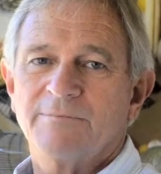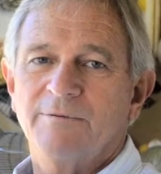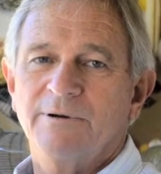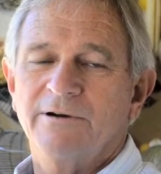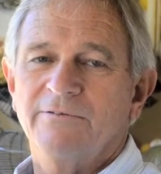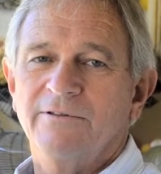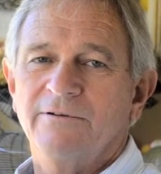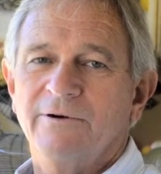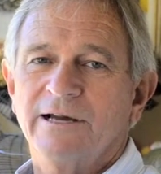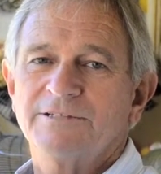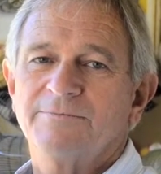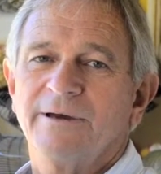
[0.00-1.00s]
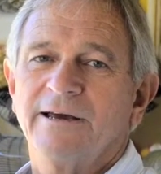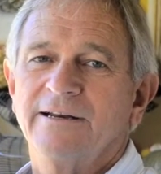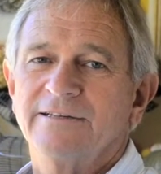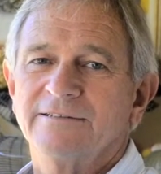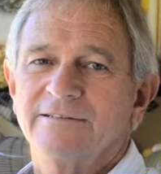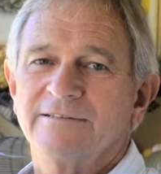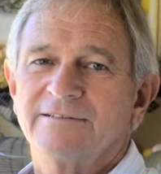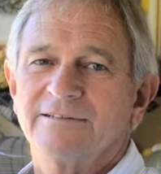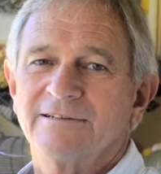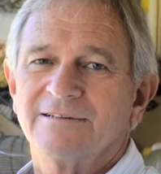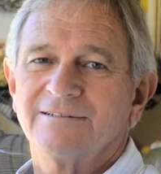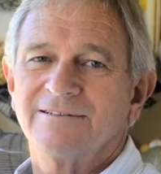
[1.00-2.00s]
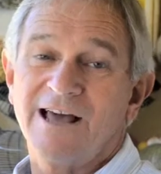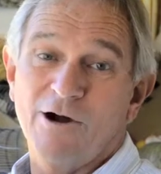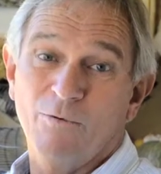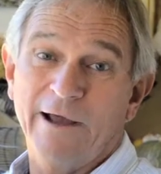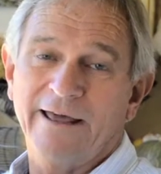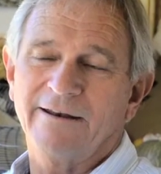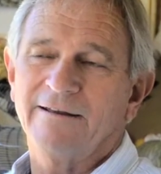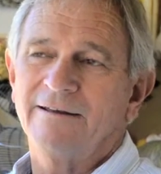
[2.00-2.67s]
above the rice paddies and not wet.